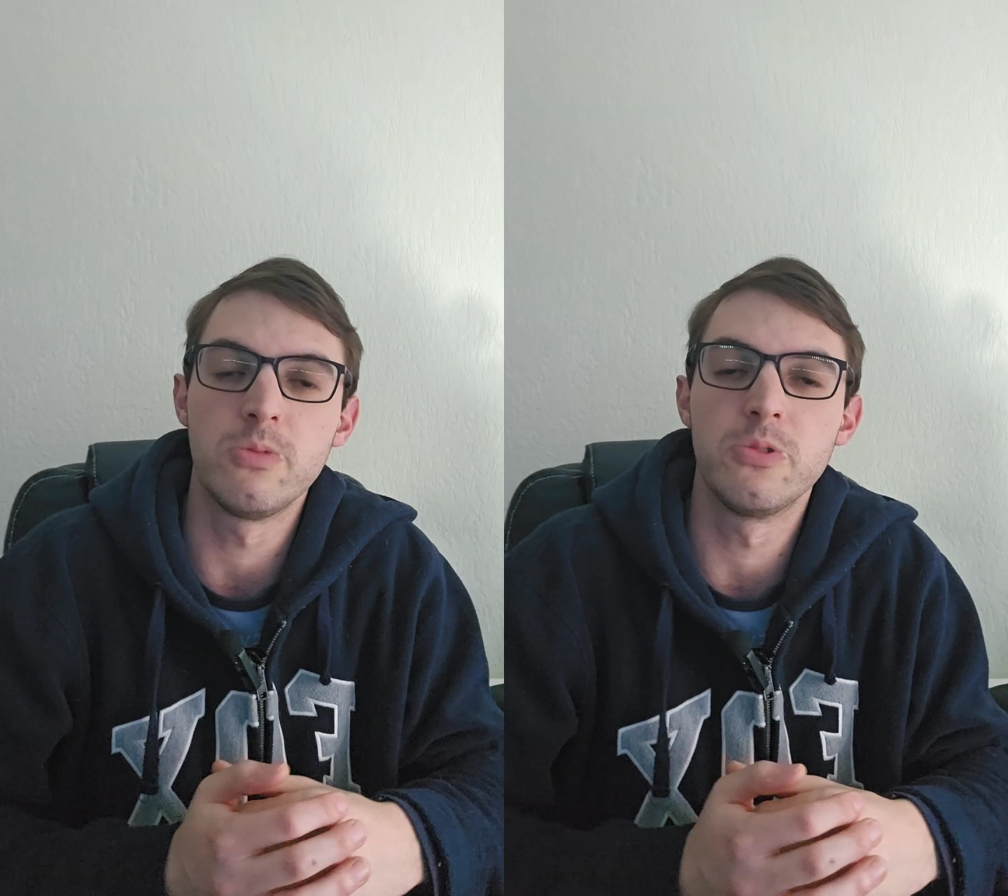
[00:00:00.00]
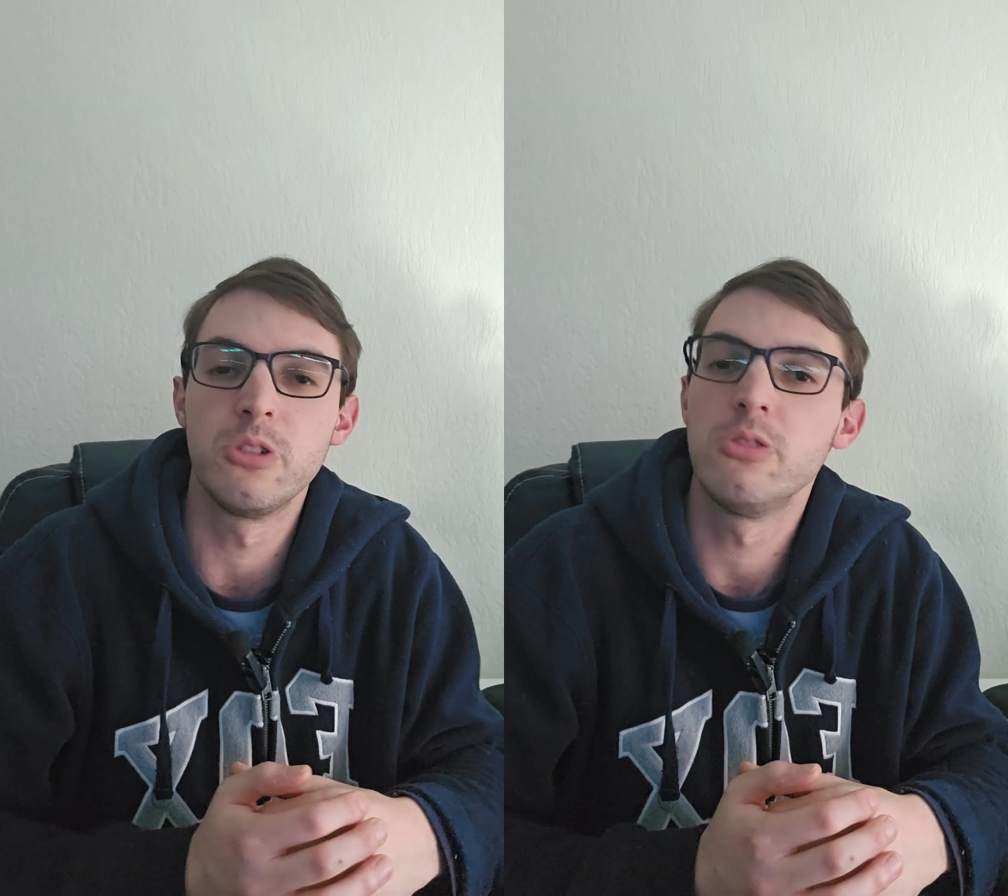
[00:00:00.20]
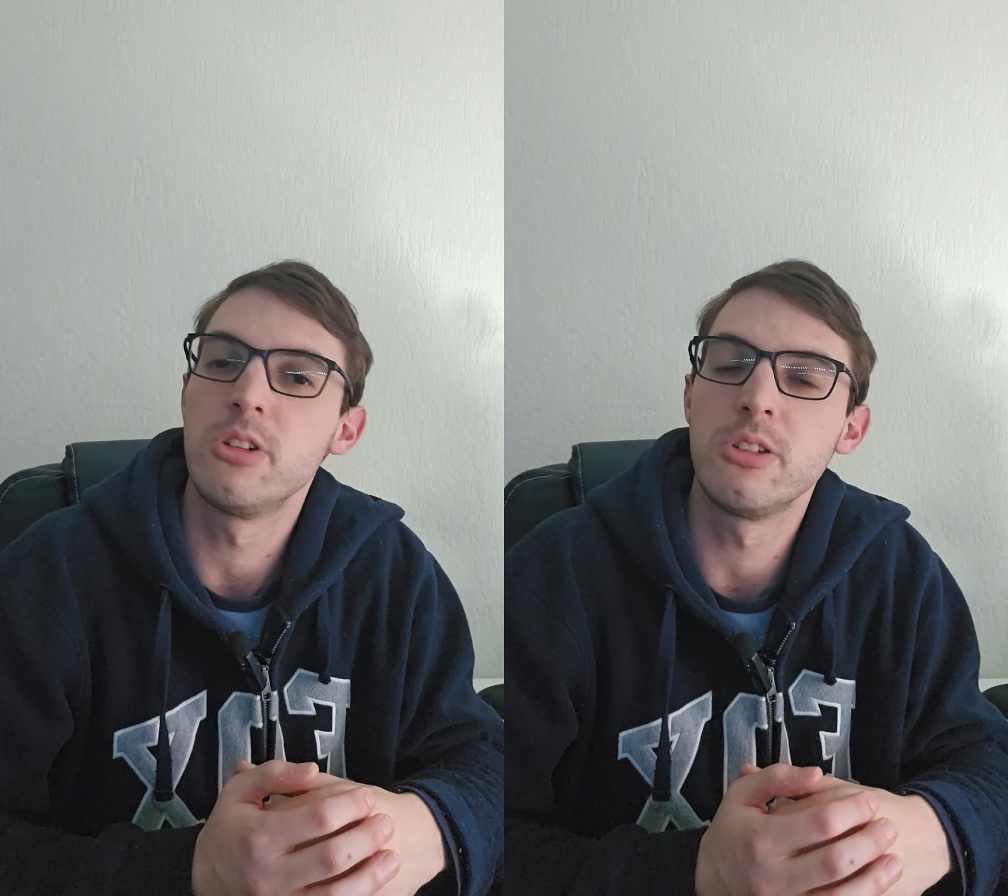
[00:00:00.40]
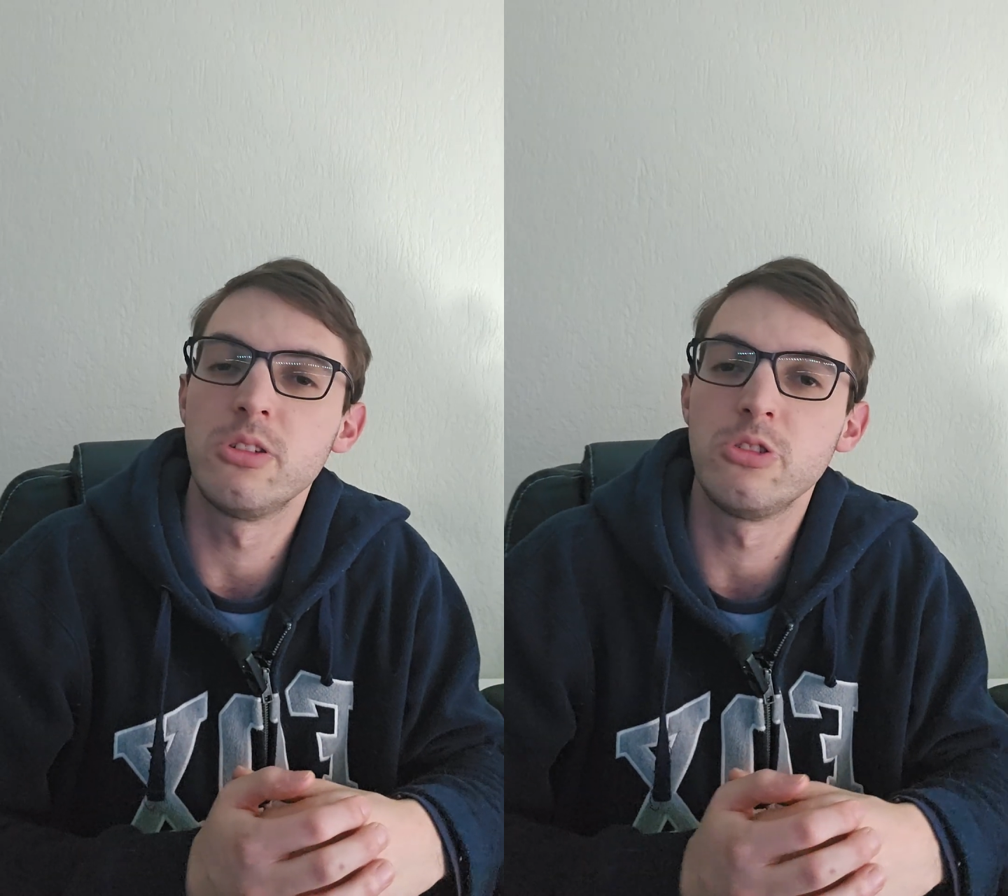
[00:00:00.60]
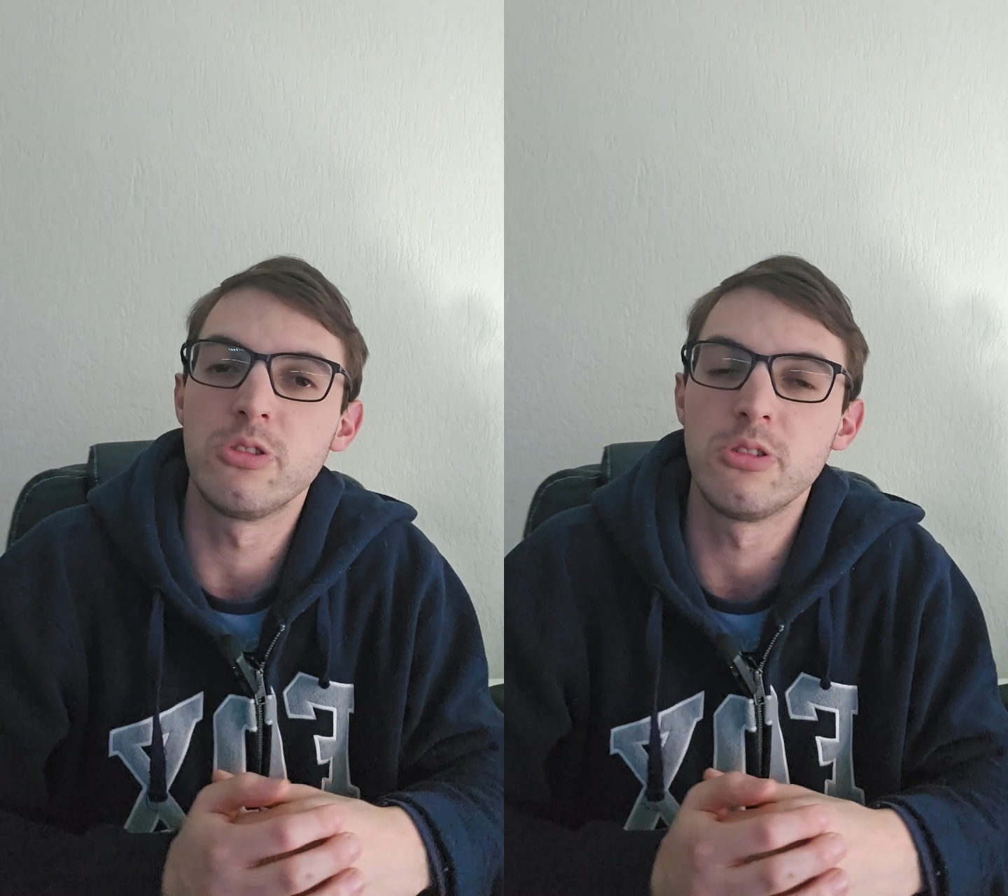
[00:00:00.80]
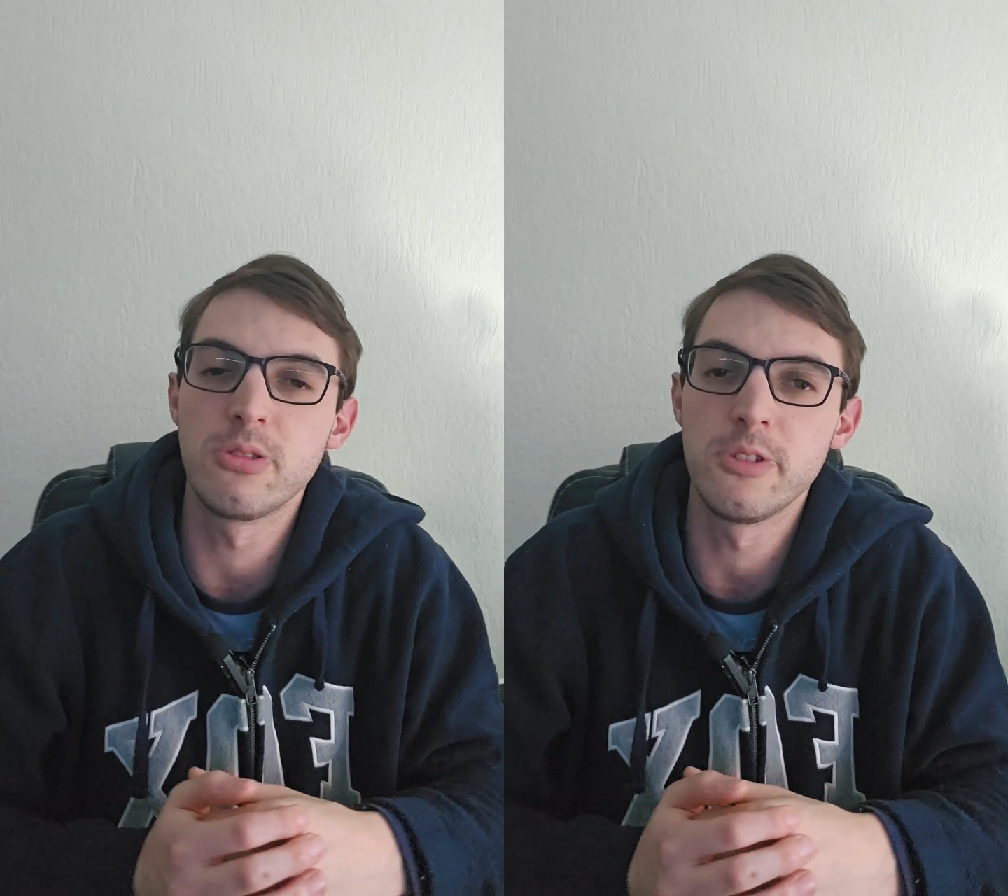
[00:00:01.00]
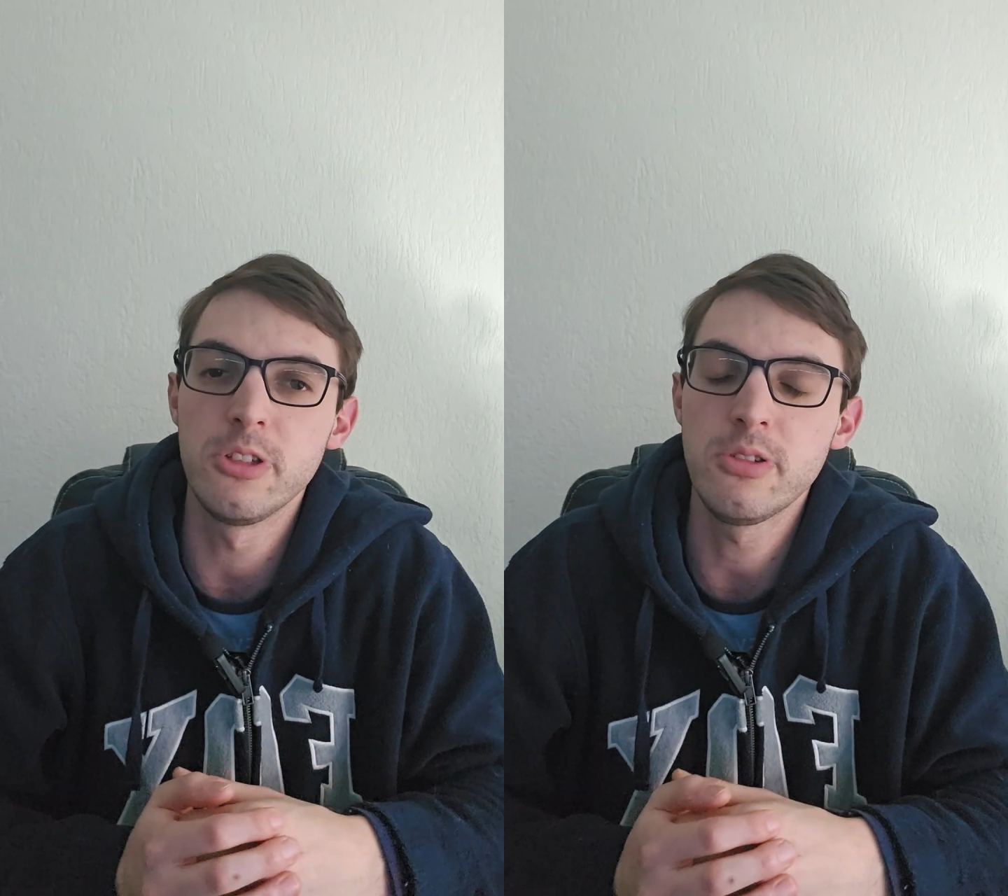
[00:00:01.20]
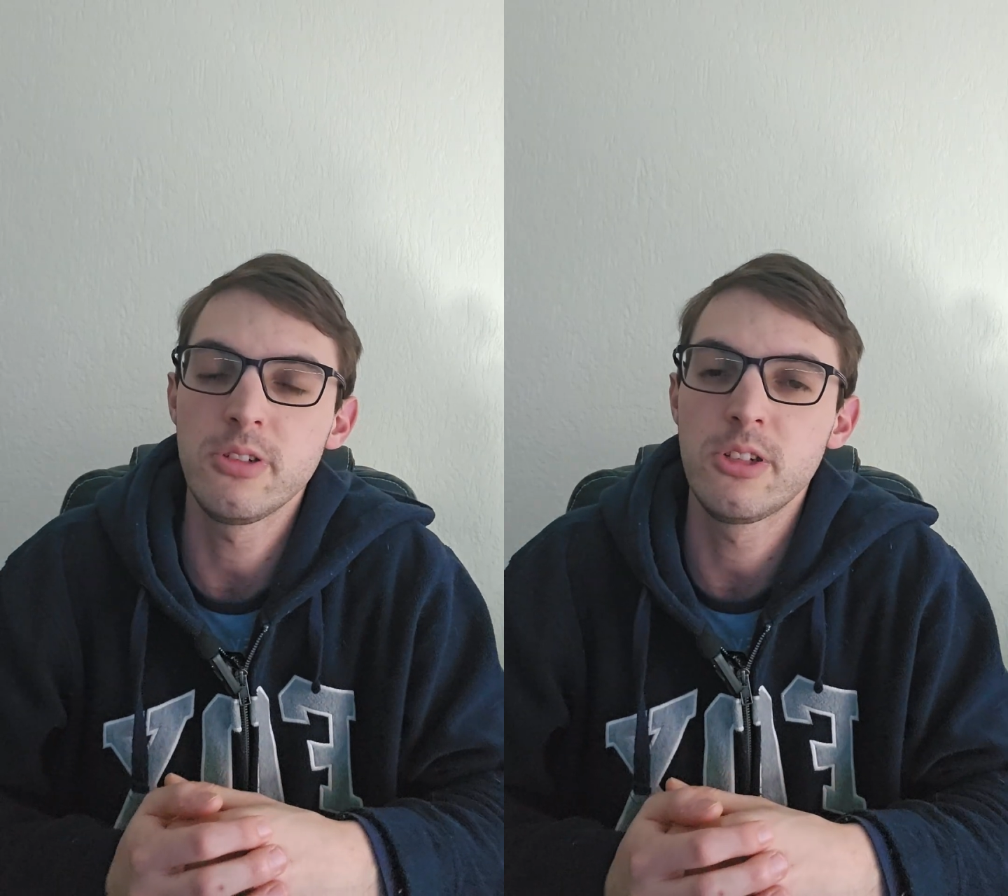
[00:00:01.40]
Hopefully you're gonna enjoy this
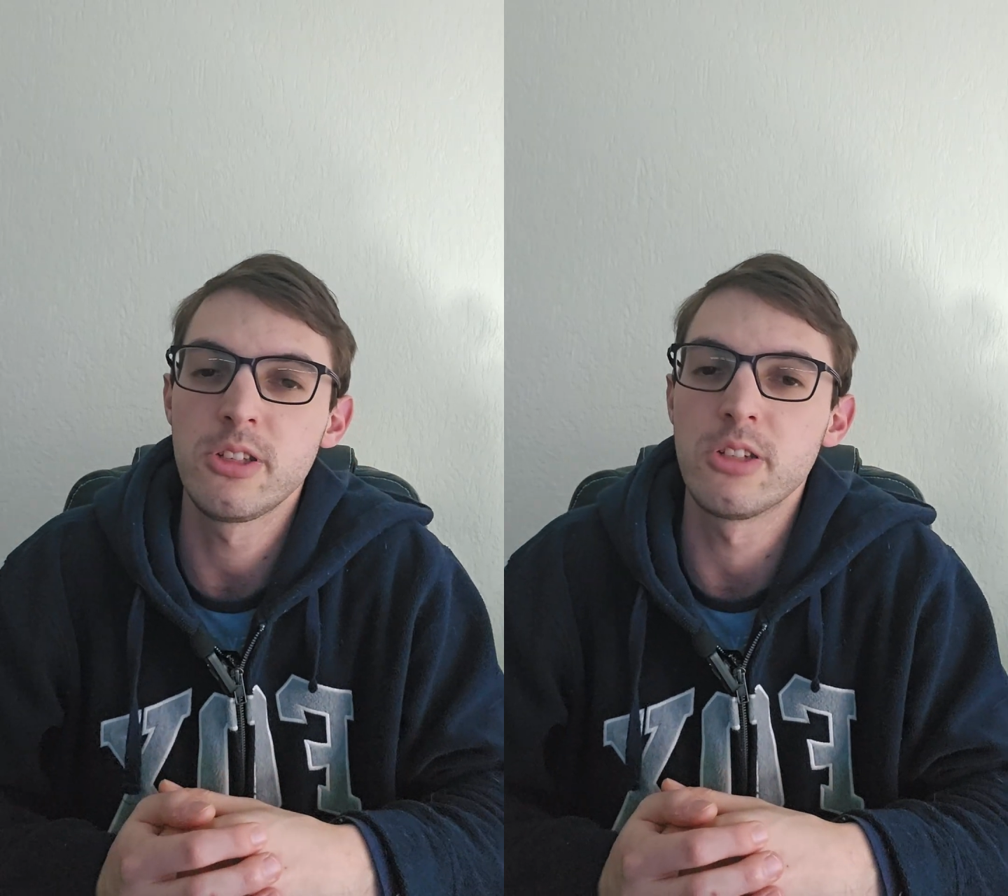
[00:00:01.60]
video.